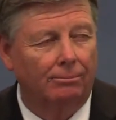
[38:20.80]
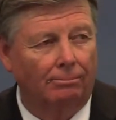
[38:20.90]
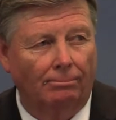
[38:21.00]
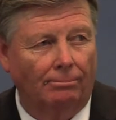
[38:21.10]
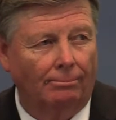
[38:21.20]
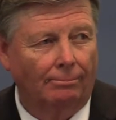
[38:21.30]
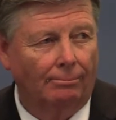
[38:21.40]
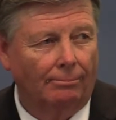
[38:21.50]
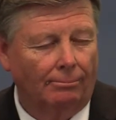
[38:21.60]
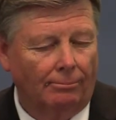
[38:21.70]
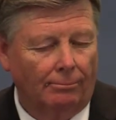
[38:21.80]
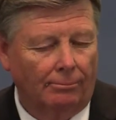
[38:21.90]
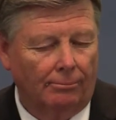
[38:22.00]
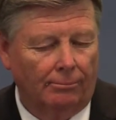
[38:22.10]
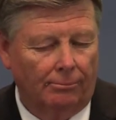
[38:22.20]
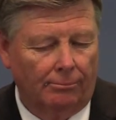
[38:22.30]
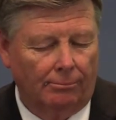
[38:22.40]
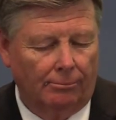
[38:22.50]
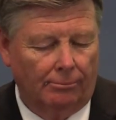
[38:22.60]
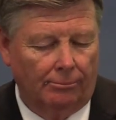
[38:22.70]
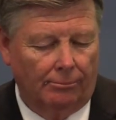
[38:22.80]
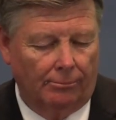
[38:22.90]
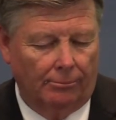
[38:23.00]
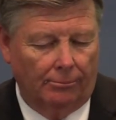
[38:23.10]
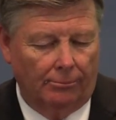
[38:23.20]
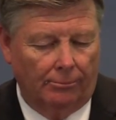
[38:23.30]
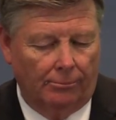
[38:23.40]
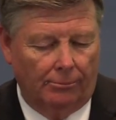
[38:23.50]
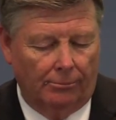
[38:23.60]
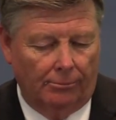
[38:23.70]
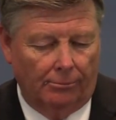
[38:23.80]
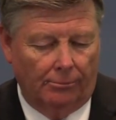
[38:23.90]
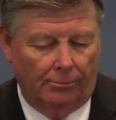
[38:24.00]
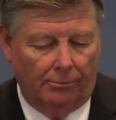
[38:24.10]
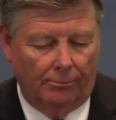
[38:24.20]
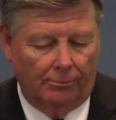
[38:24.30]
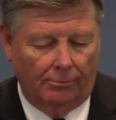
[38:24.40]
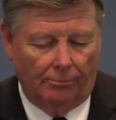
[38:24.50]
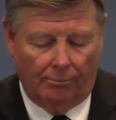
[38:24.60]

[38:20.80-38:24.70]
(no one is talking)